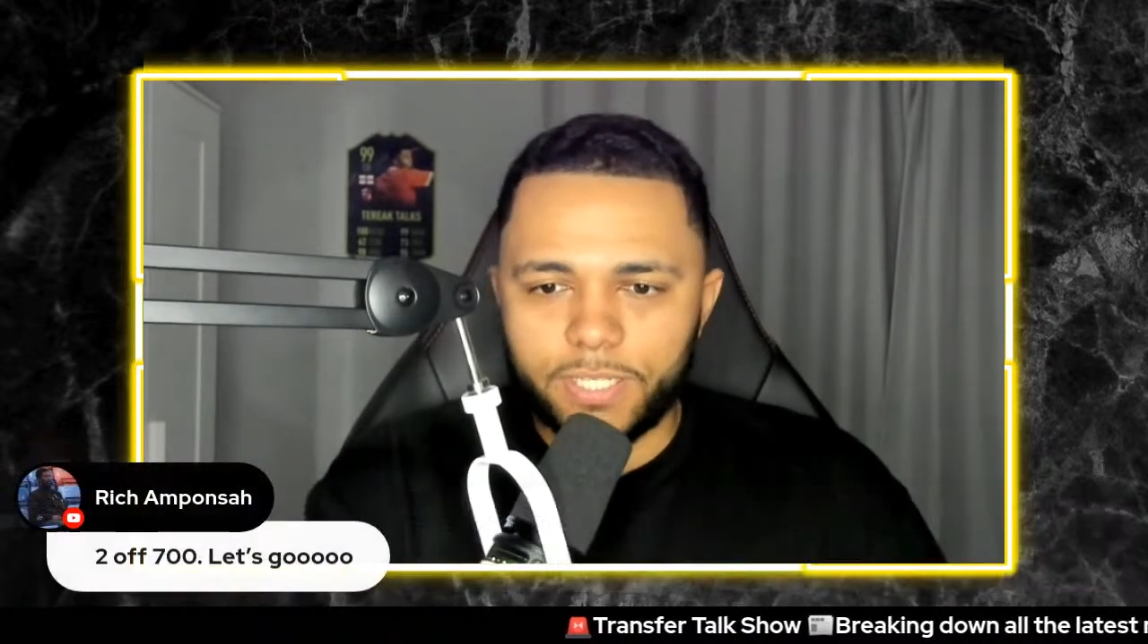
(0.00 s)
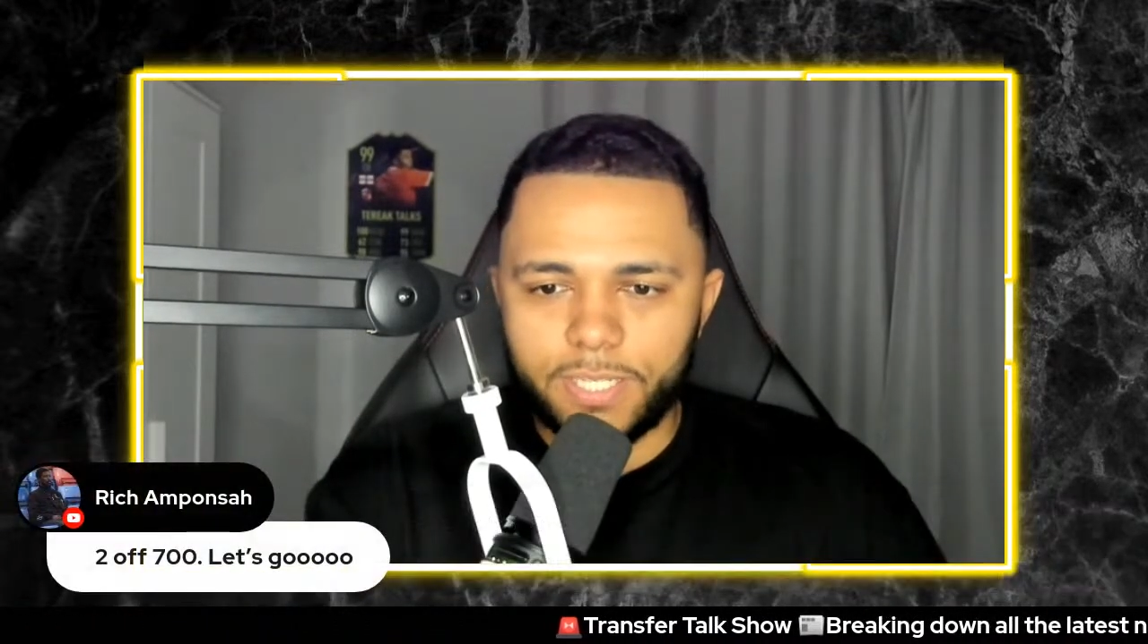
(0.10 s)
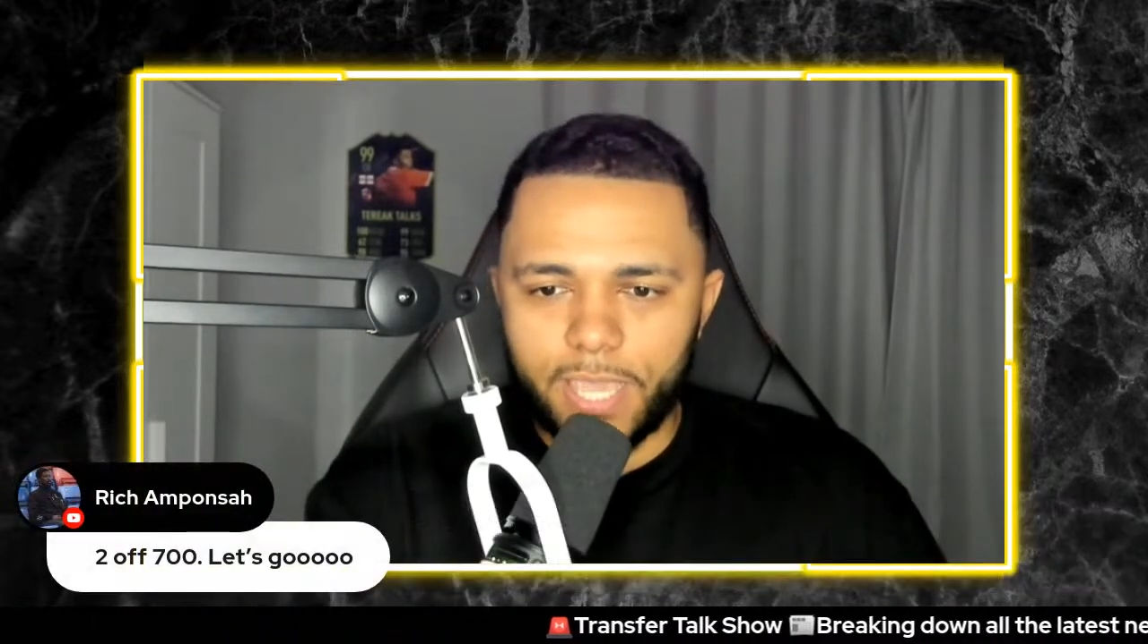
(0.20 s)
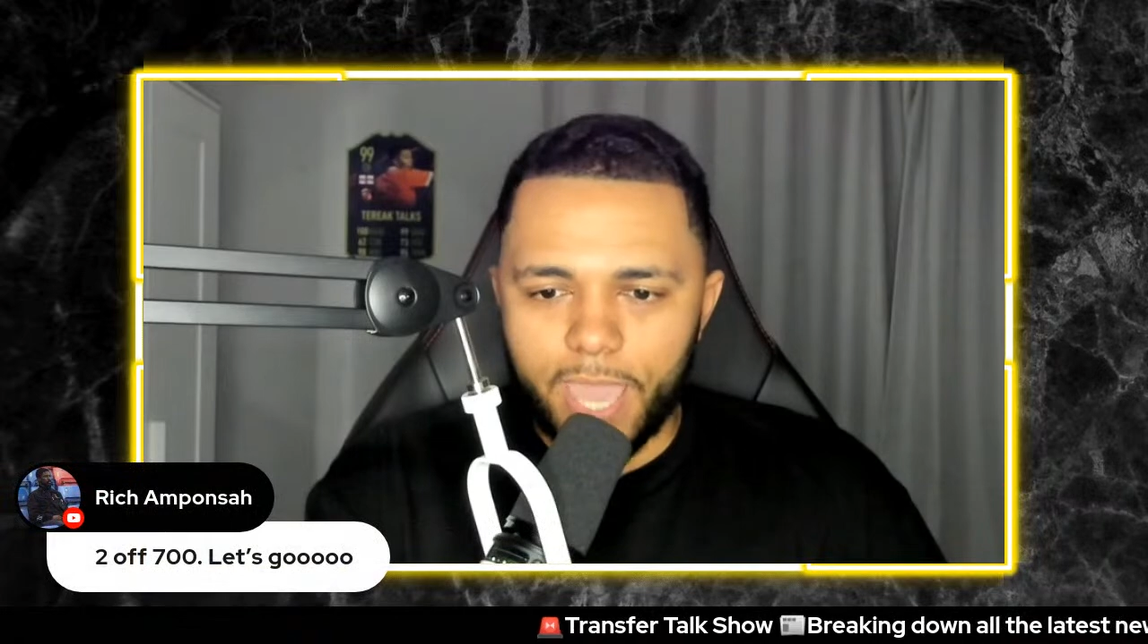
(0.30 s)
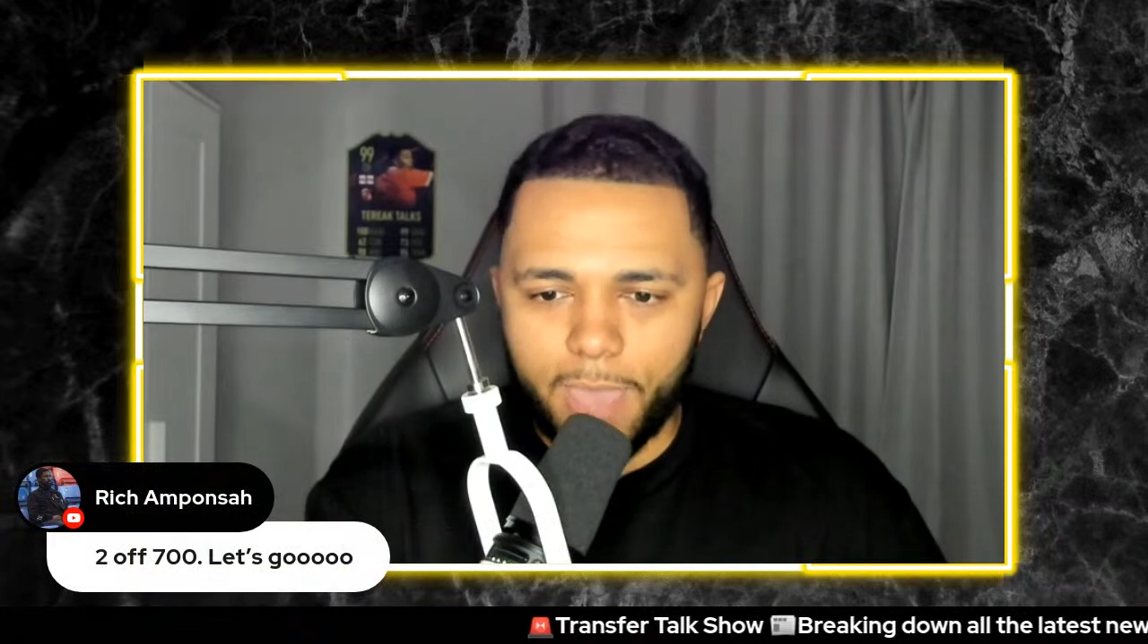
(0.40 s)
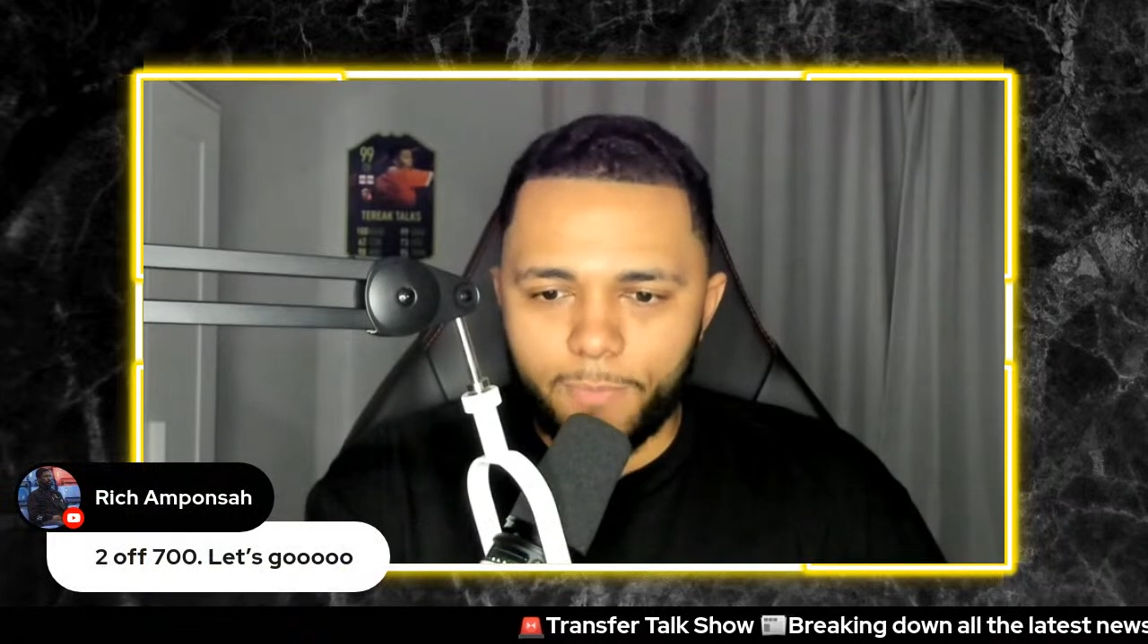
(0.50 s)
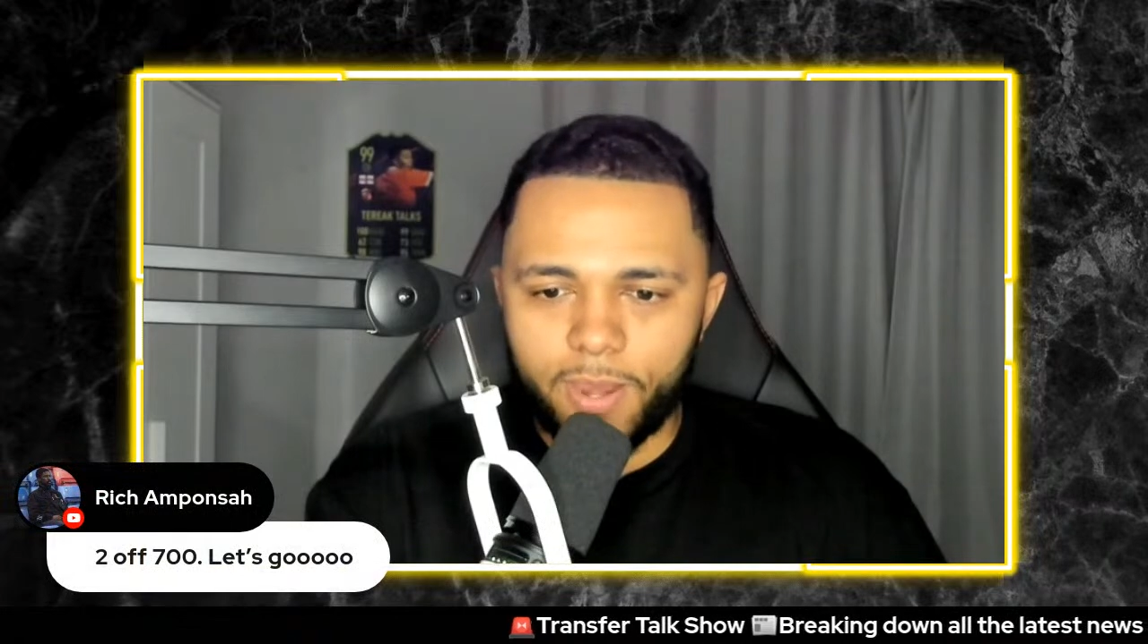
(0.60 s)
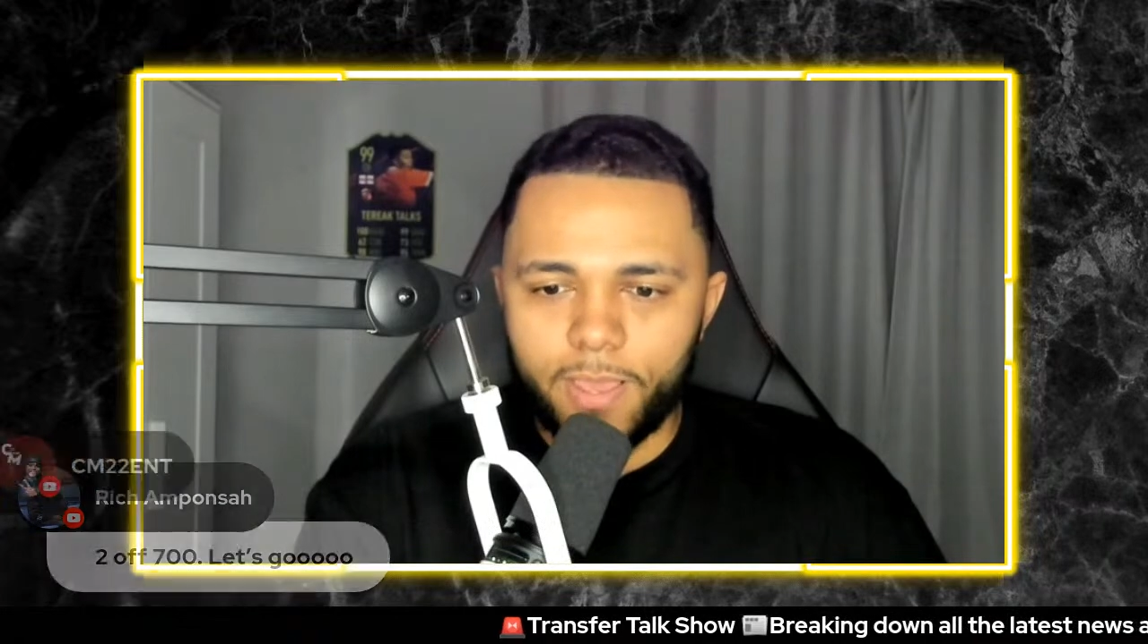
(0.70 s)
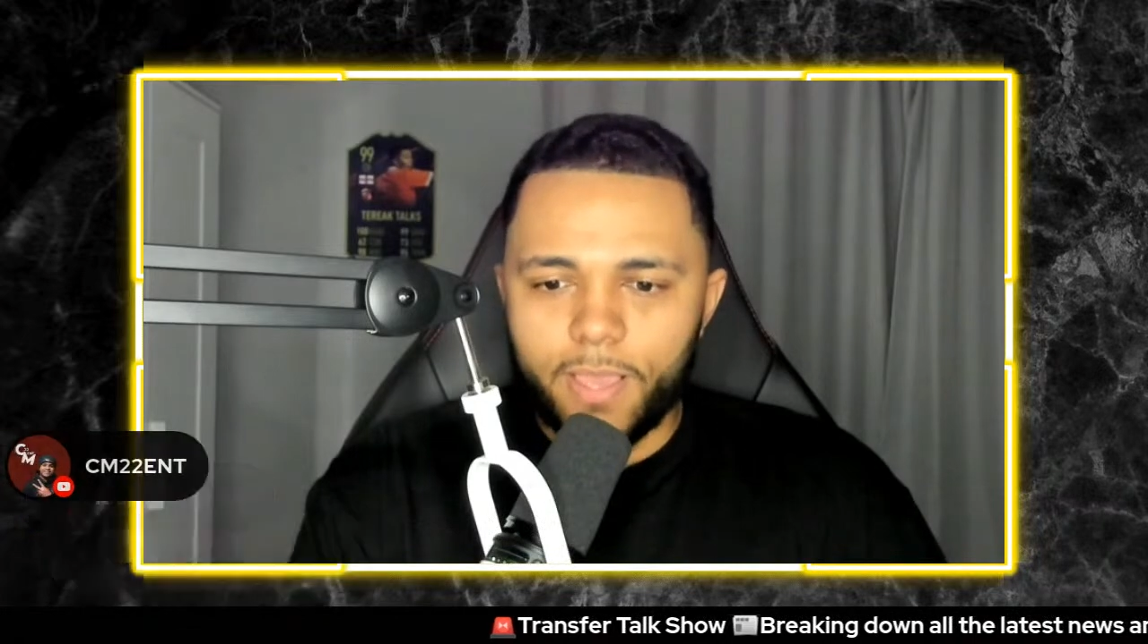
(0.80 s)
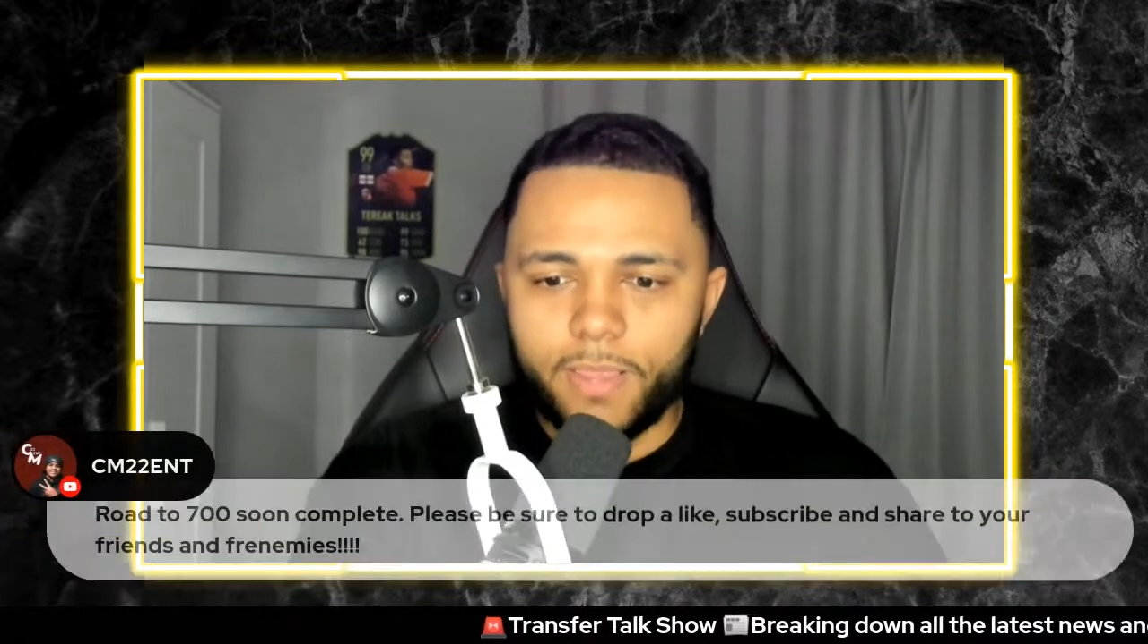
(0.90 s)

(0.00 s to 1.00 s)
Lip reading: CM and